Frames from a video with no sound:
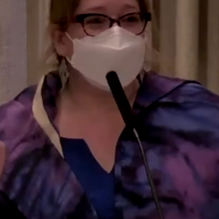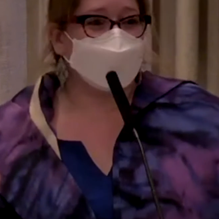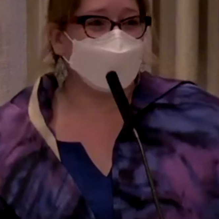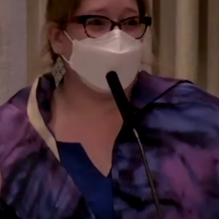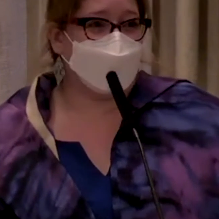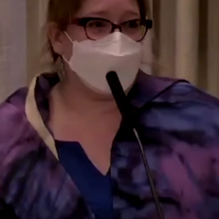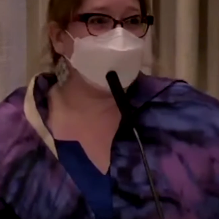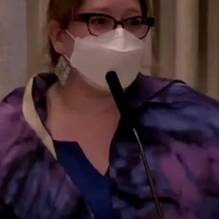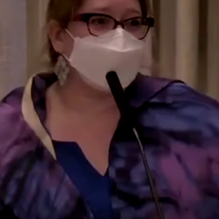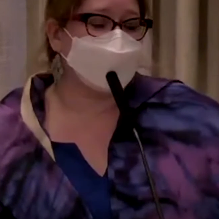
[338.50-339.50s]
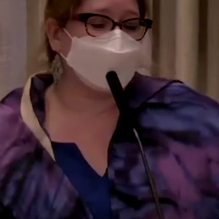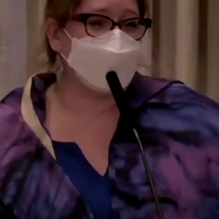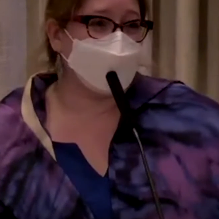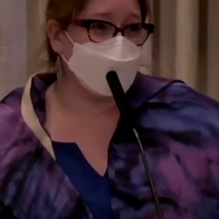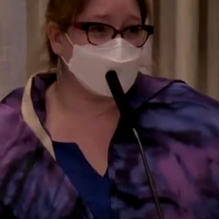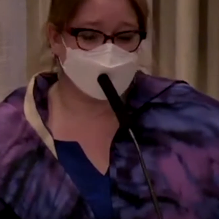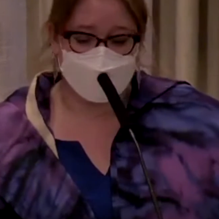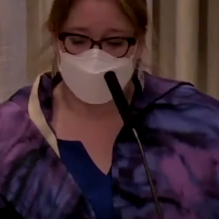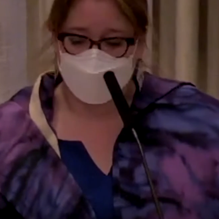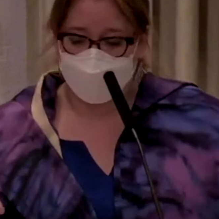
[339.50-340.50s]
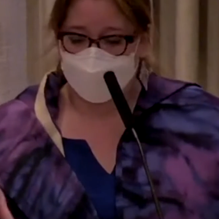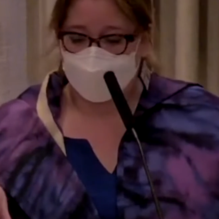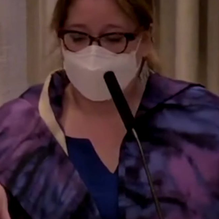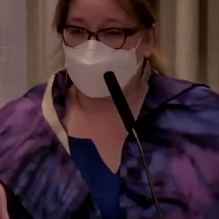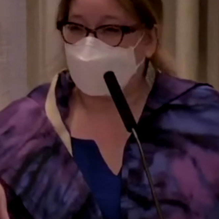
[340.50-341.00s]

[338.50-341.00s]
let us commit to